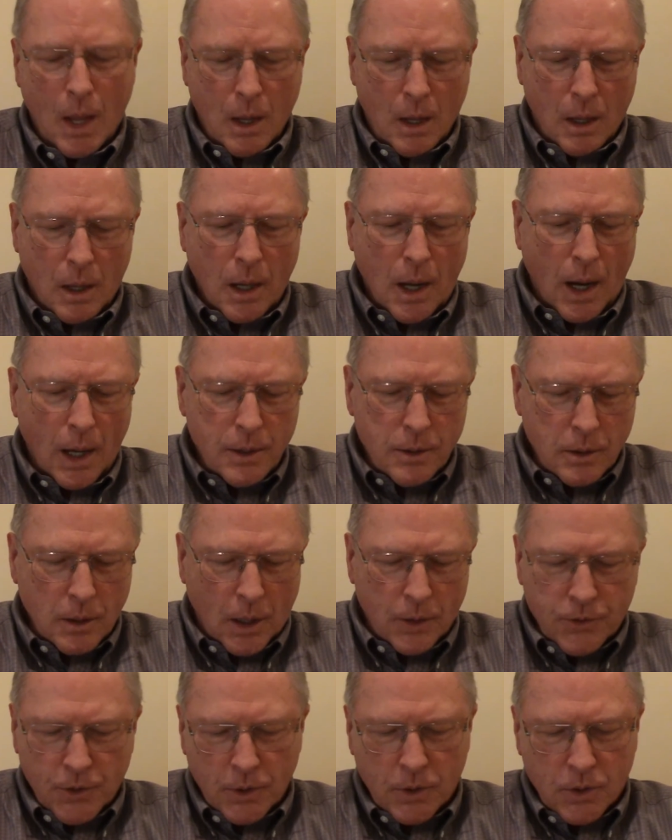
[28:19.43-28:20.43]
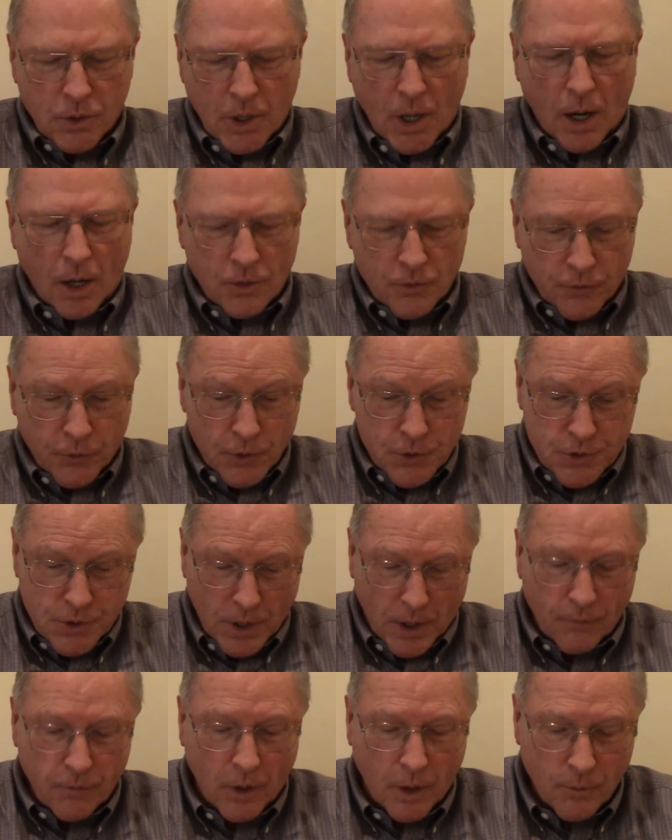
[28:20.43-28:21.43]
Yeah, I think, first
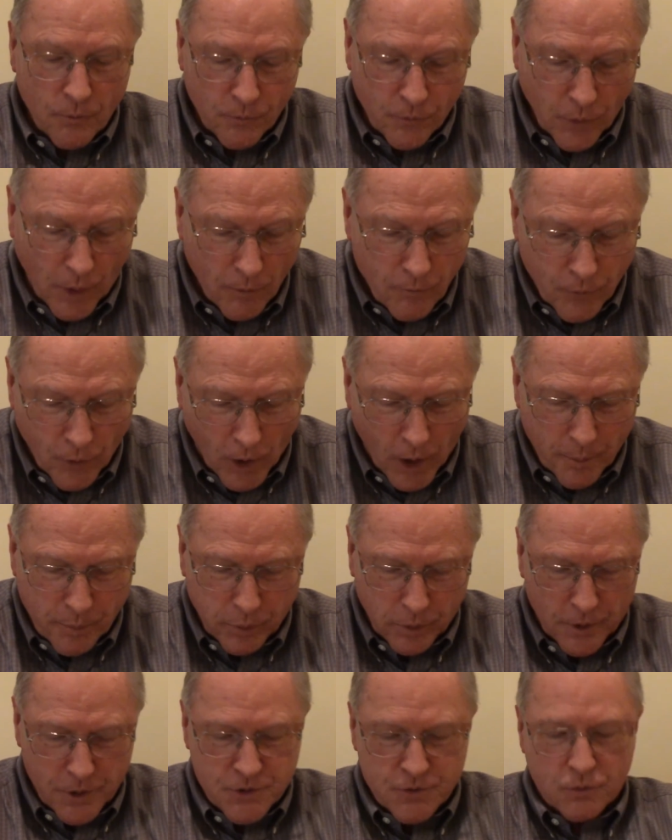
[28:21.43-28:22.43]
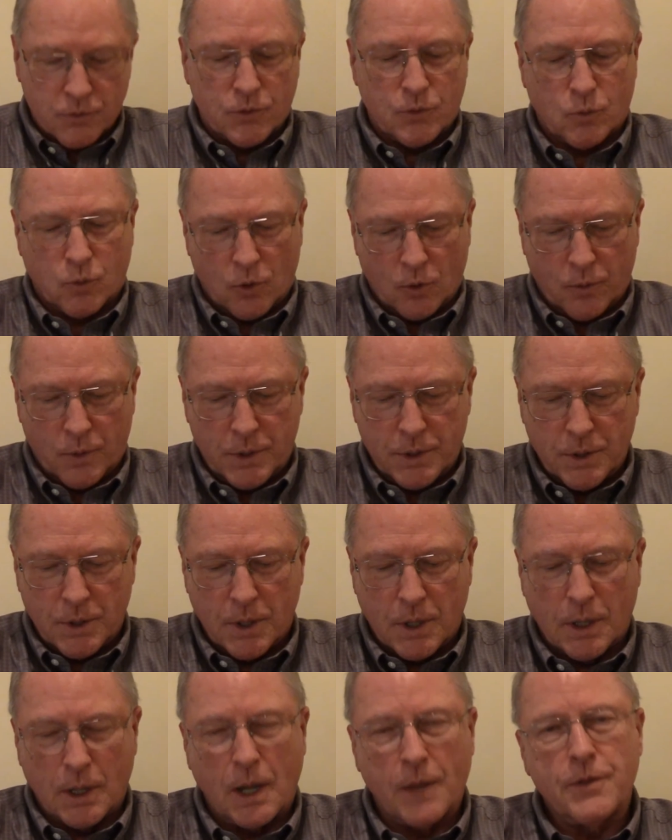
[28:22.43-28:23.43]
off, I'm very pleased with the work we
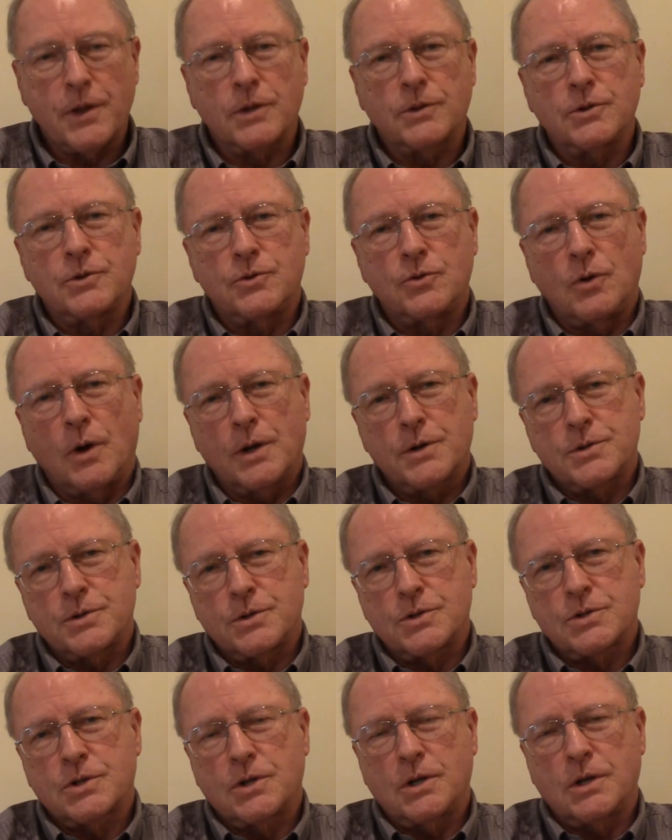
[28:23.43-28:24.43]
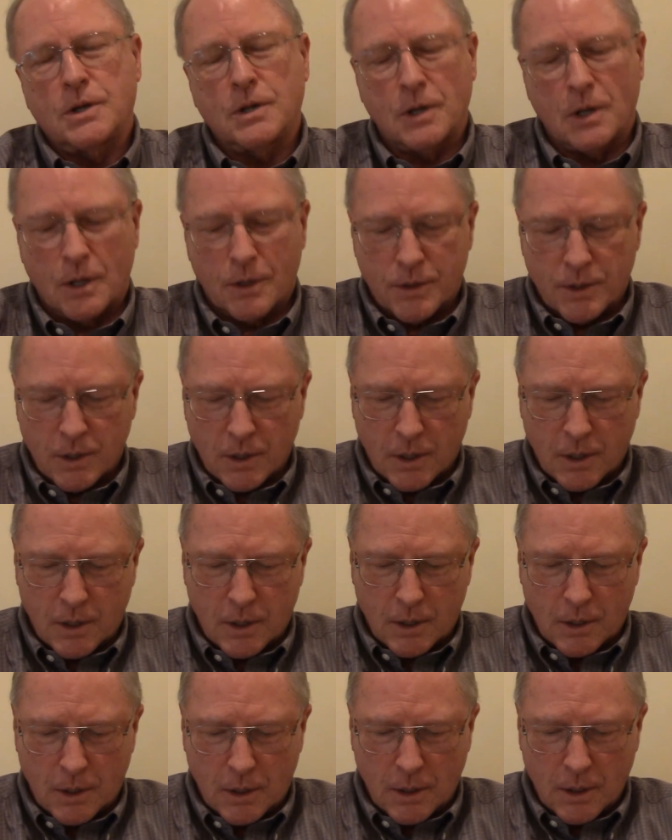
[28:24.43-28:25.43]
did, and I think the direction it's taken. I think
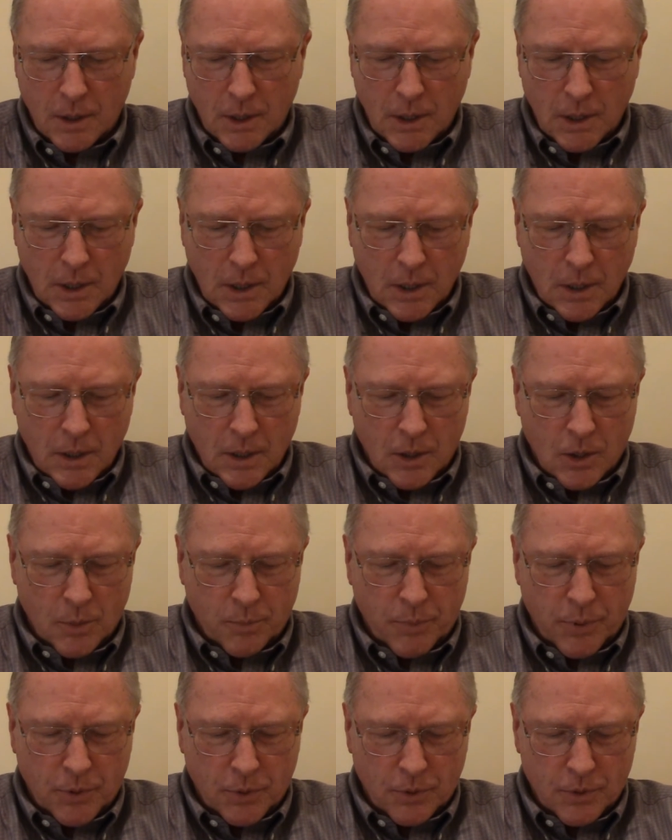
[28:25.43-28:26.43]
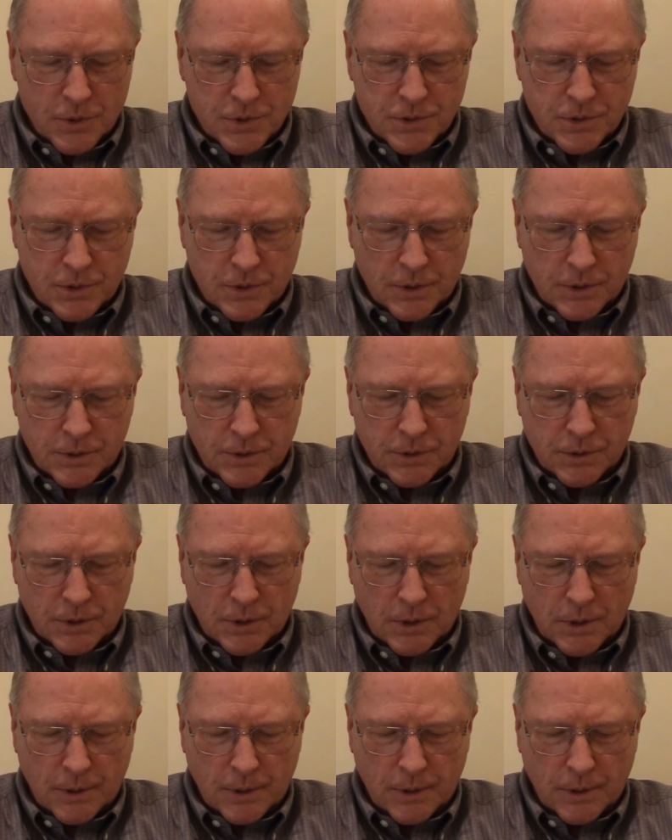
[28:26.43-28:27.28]
it appears that